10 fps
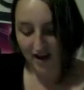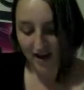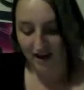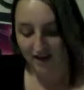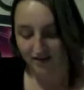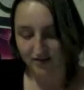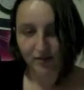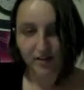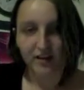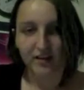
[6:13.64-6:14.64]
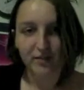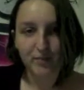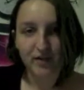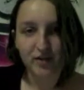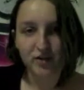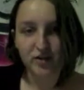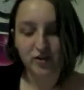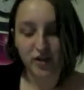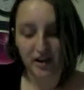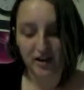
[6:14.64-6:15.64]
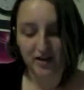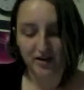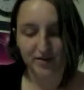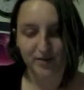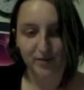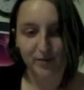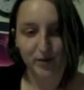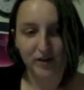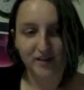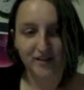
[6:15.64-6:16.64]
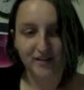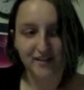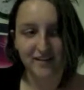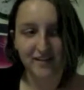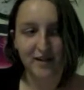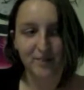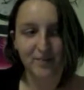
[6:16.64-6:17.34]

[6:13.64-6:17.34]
And so the Nothing of Pitch they